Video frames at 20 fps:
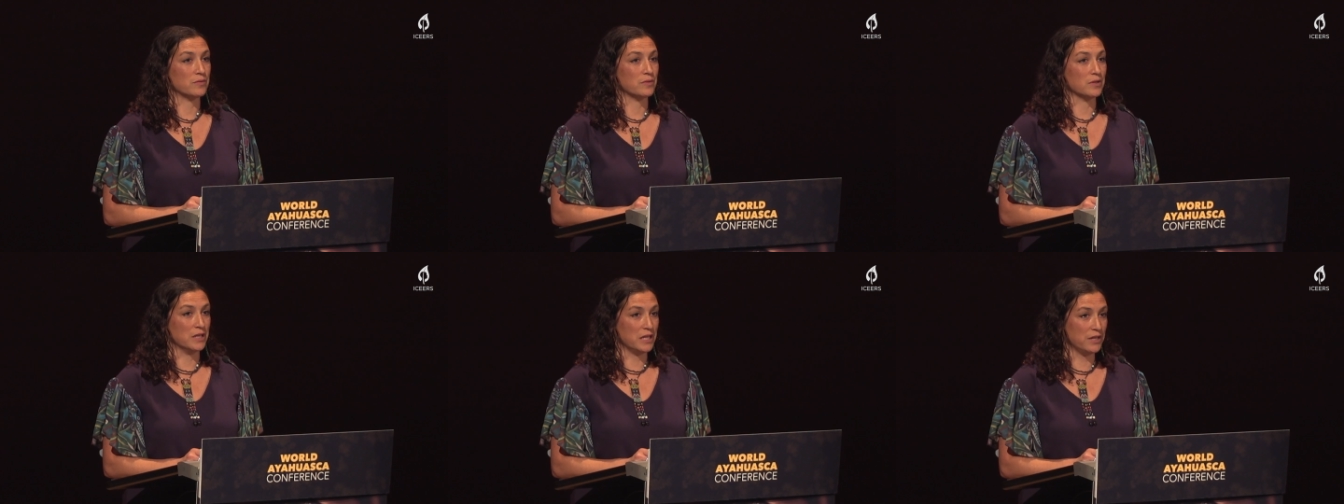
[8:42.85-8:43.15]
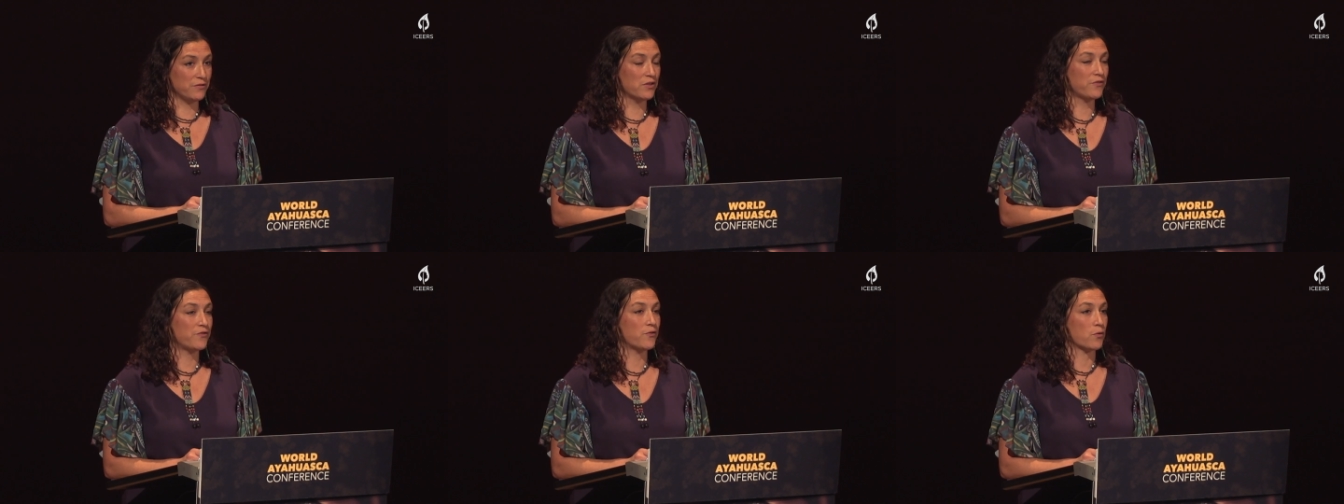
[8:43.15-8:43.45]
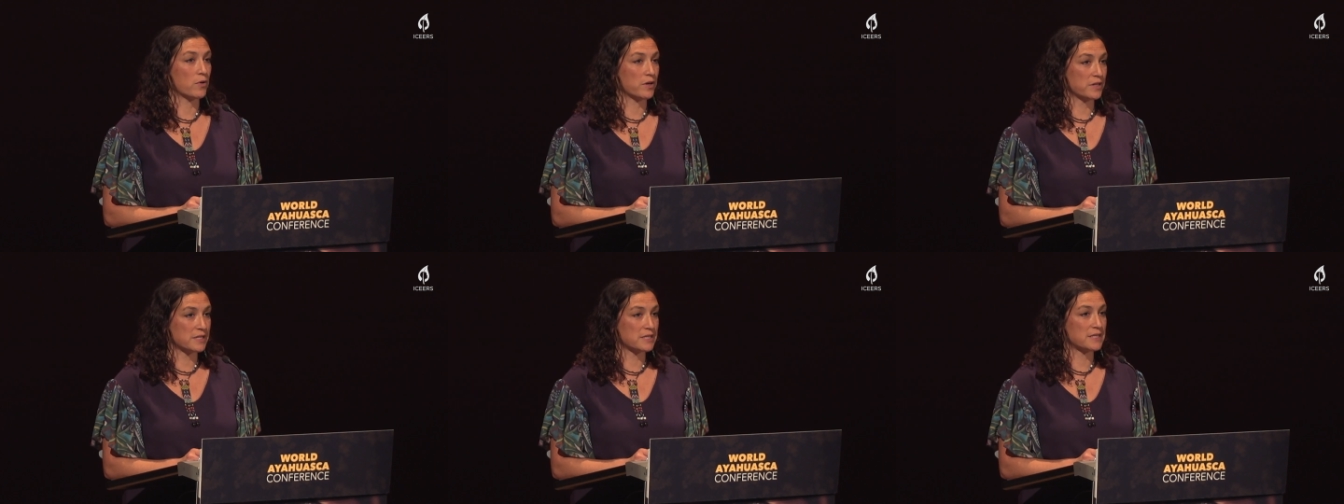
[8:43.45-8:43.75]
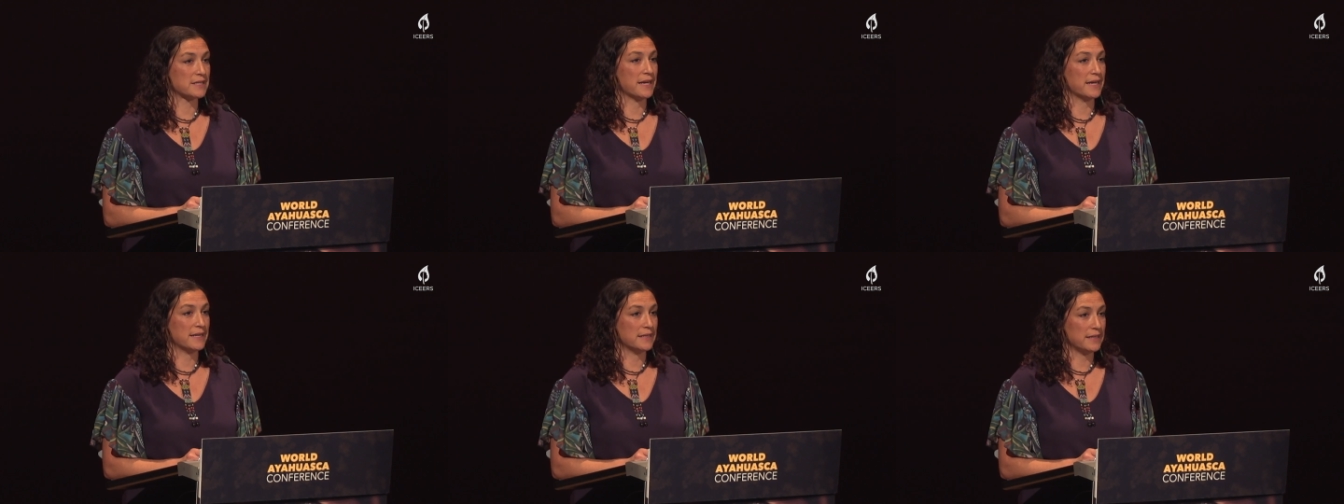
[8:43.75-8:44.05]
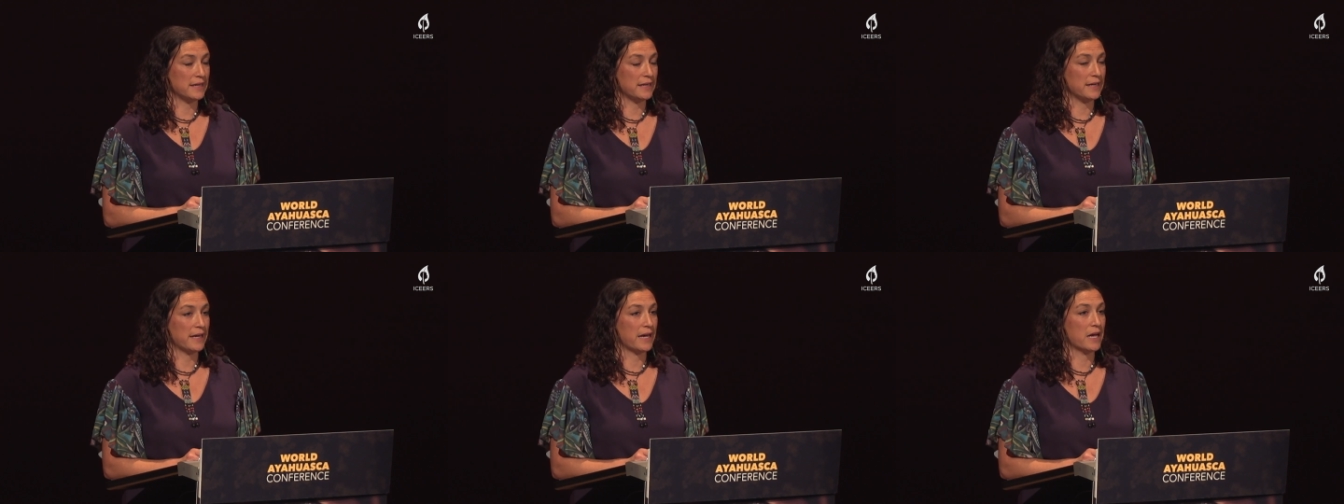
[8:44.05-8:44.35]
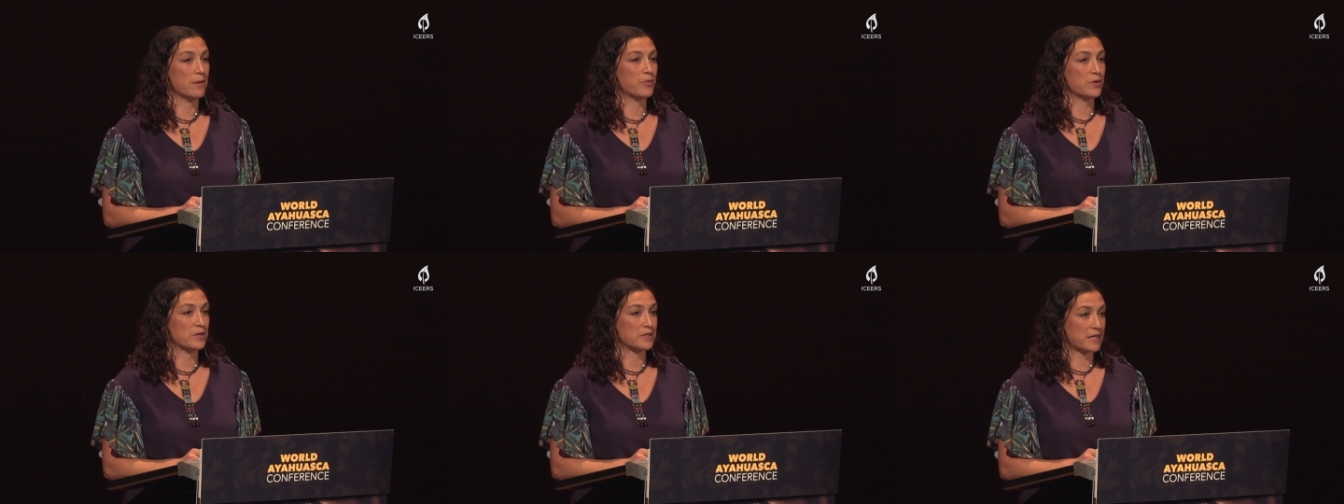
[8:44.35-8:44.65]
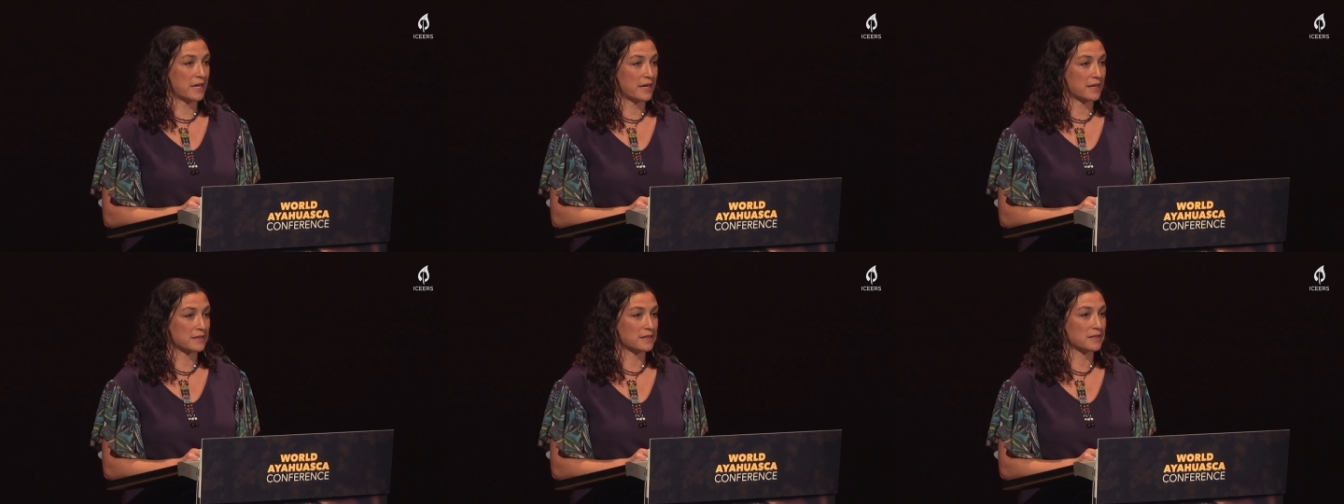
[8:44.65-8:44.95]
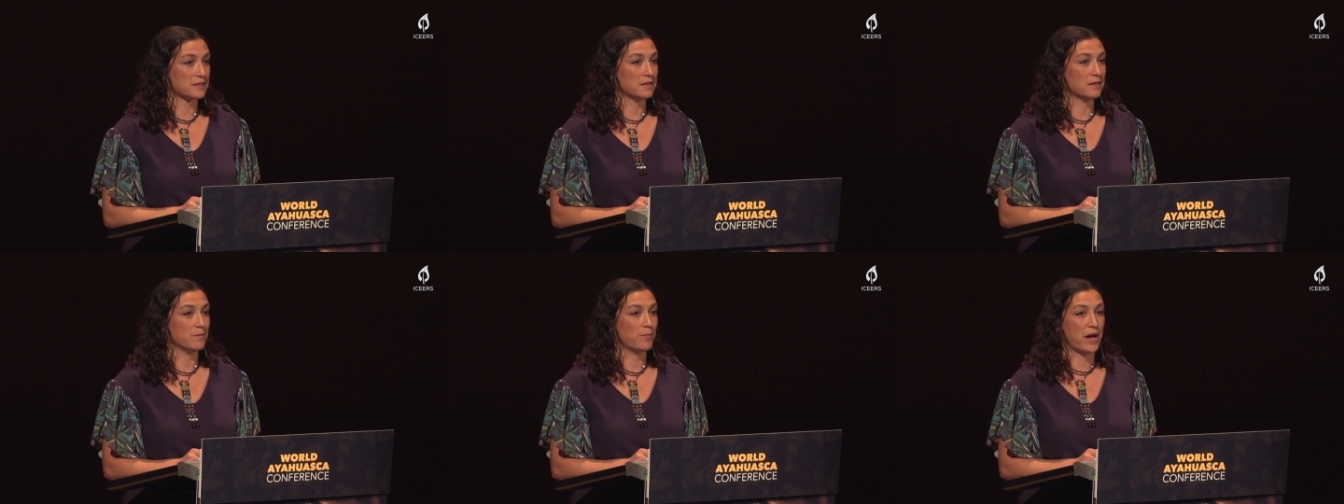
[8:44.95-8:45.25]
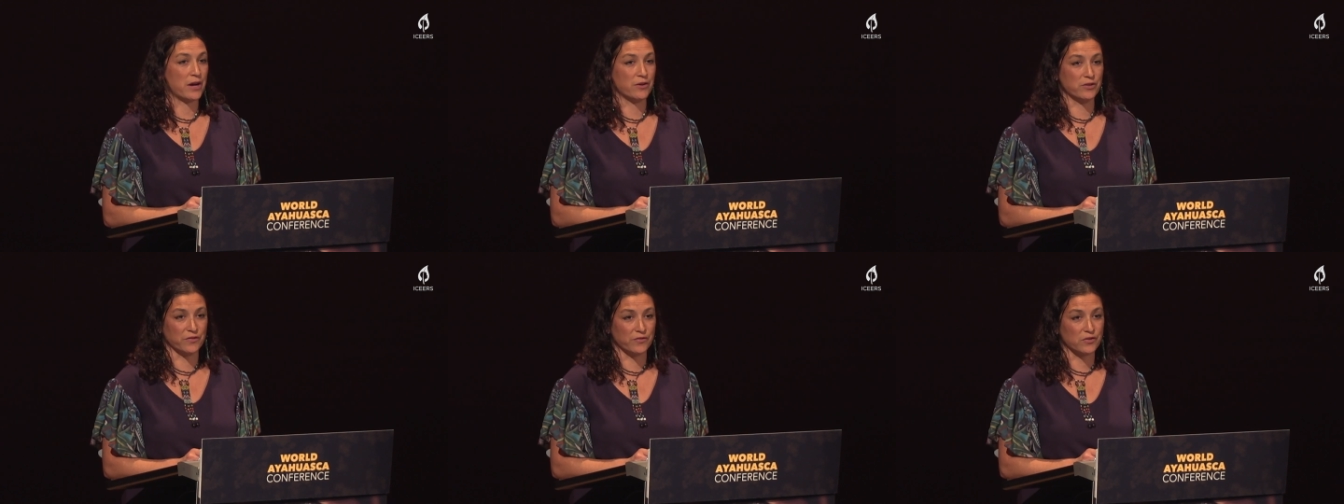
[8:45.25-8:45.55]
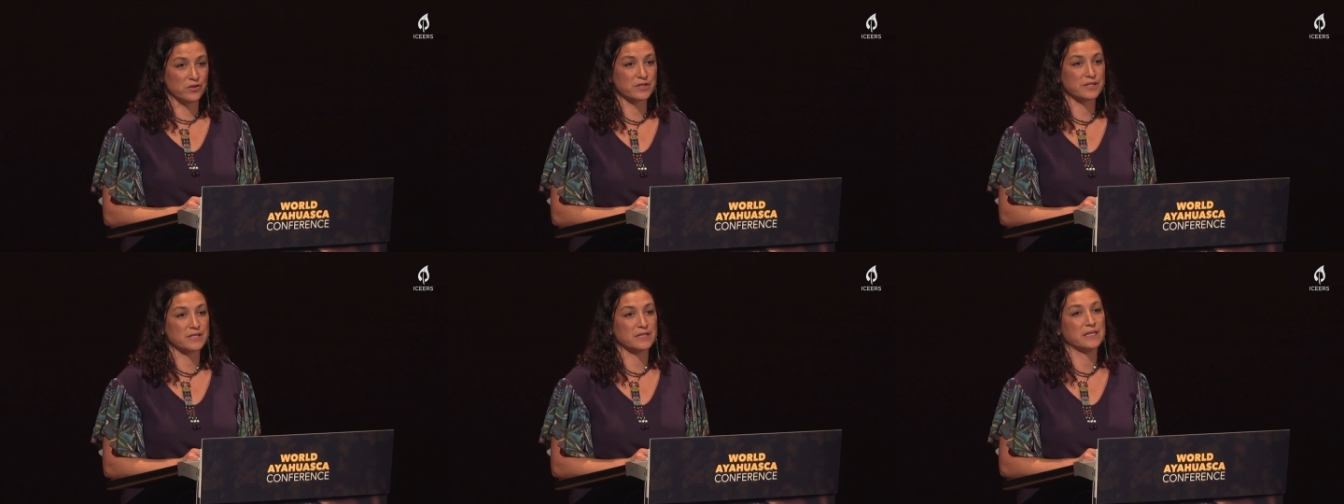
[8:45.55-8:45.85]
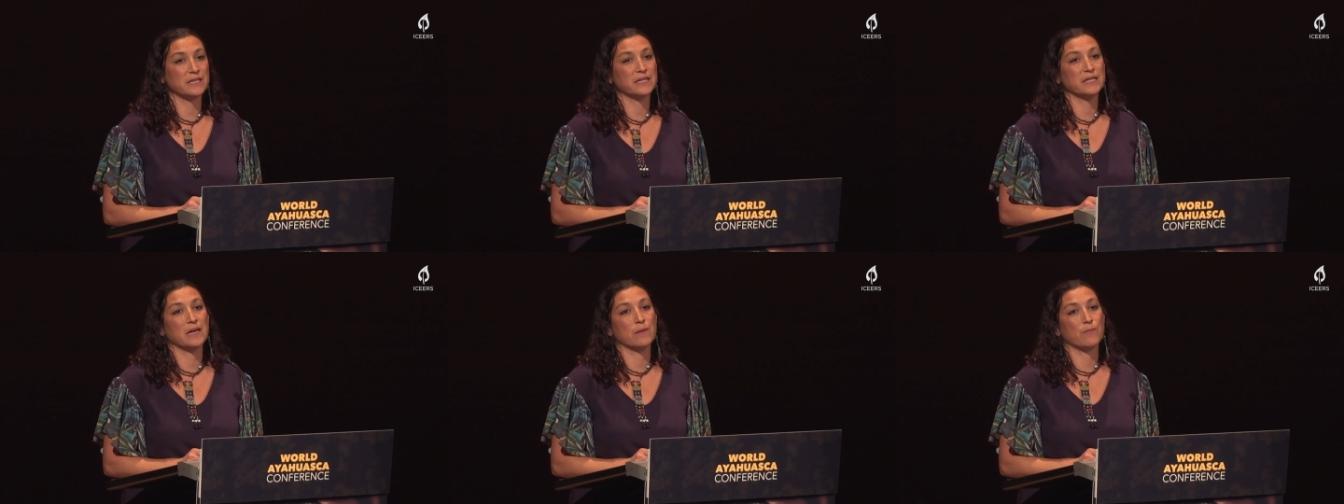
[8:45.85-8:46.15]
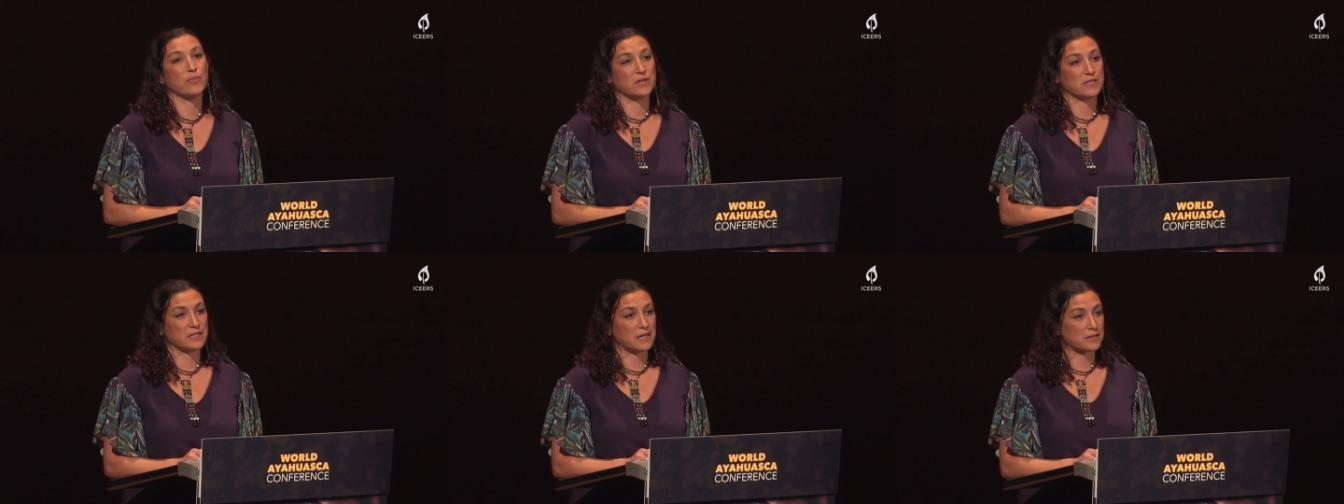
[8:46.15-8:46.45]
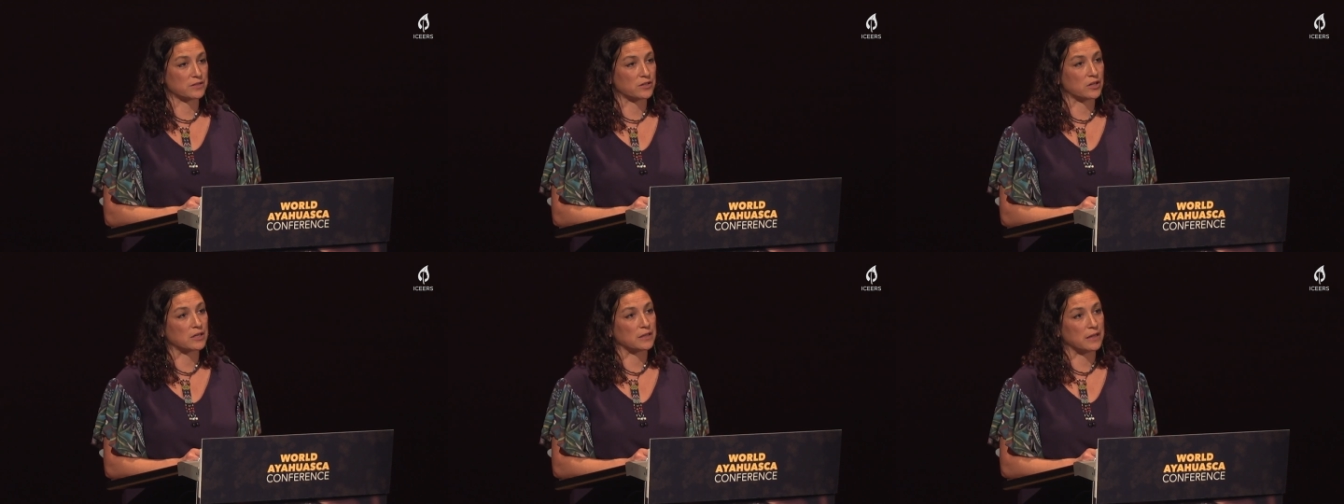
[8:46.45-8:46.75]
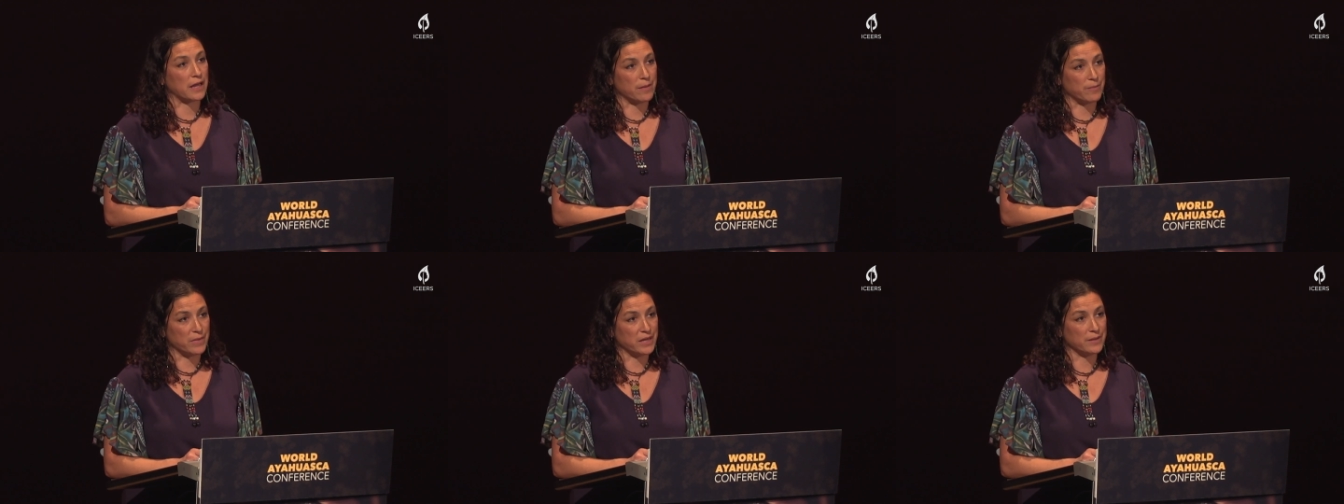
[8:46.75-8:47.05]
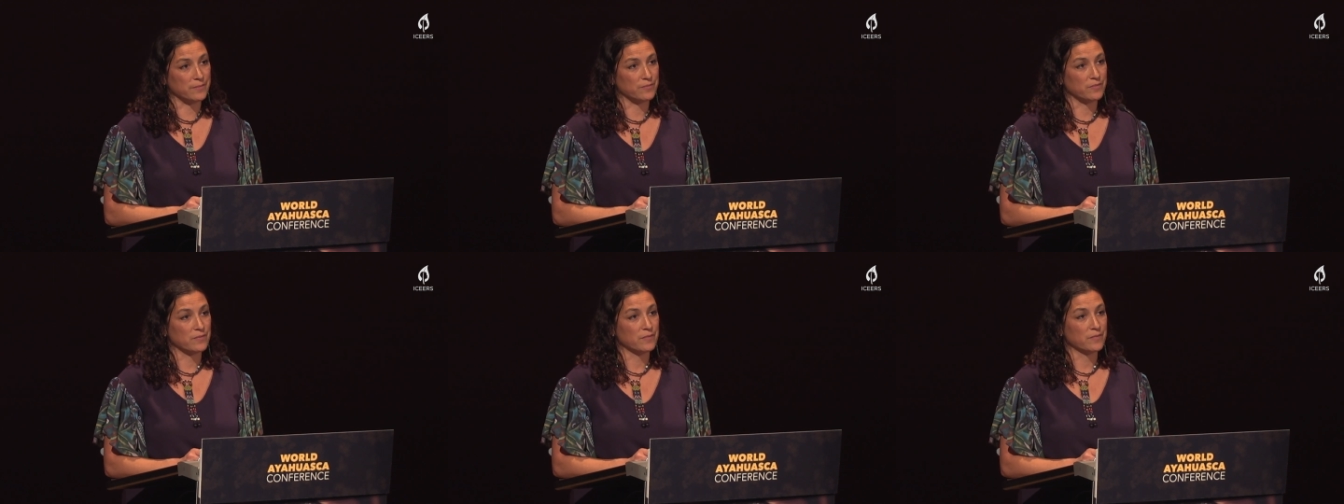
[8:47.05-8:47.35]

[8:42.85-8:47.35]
leave the forest standing and protect biodiversity and protect our climate.